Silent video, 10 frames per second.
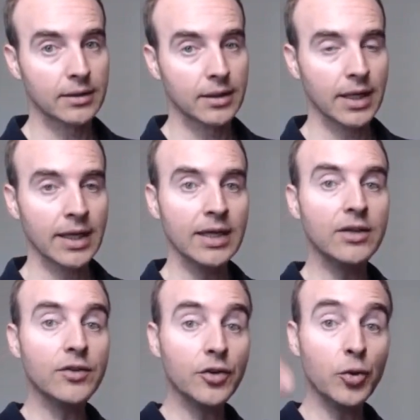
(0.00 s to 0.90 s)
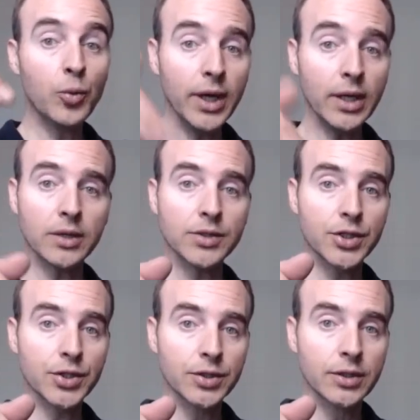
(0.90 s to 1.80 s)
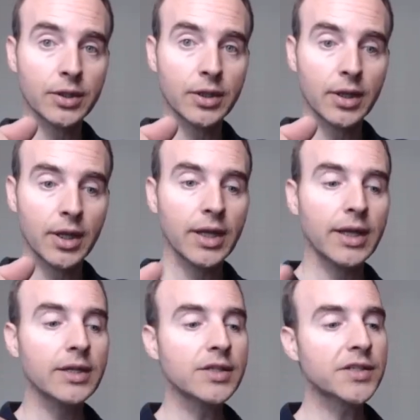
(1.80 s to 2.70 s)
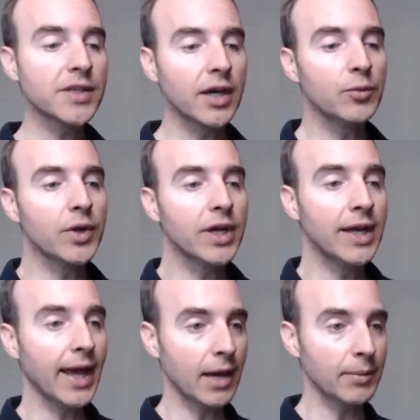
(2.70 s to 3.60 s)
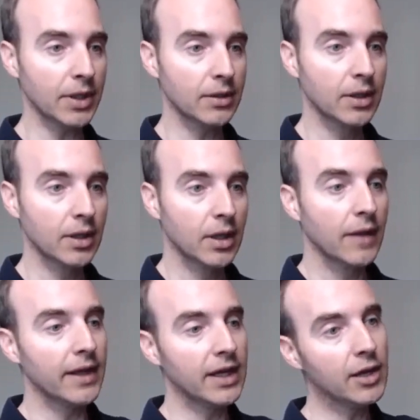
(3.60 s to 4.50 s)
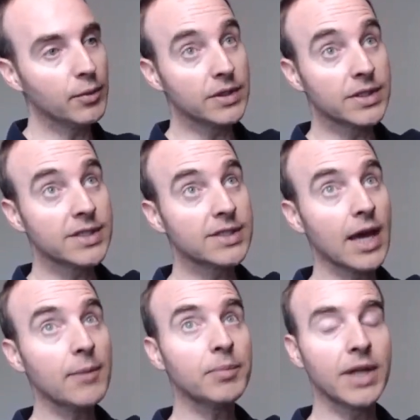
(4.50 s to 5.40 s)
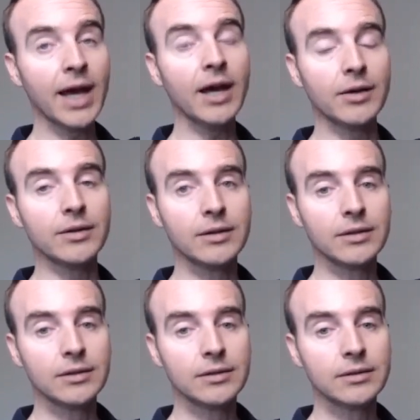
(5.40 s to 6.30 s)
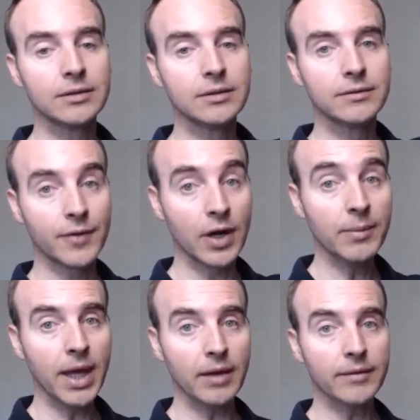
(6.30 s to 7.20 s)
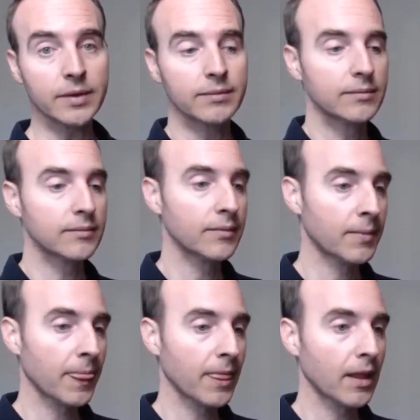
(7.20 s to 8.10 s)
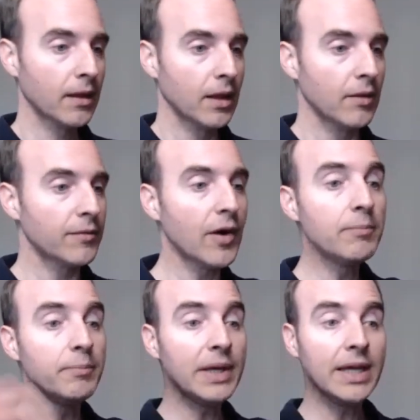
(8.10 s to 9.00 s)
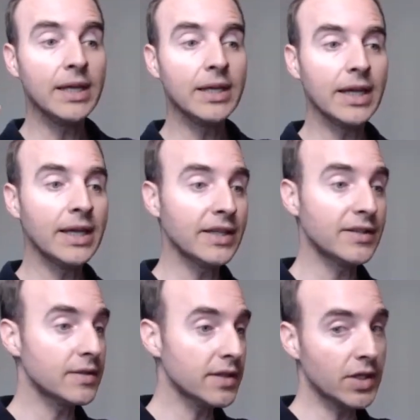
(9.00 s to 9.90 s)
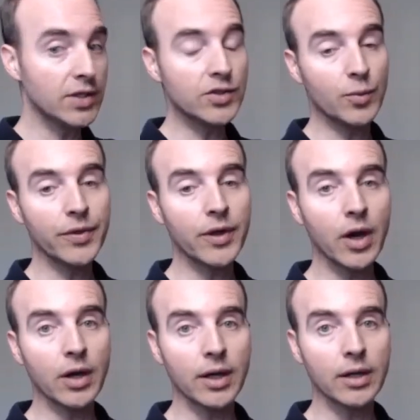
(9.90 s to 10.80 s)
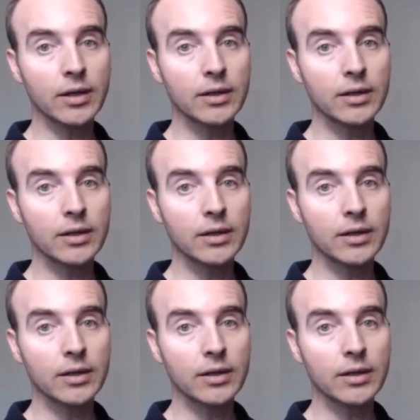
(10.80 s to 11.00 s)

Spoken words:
into which his son would inhabit, that he would step down from heaven, from being in existence with God,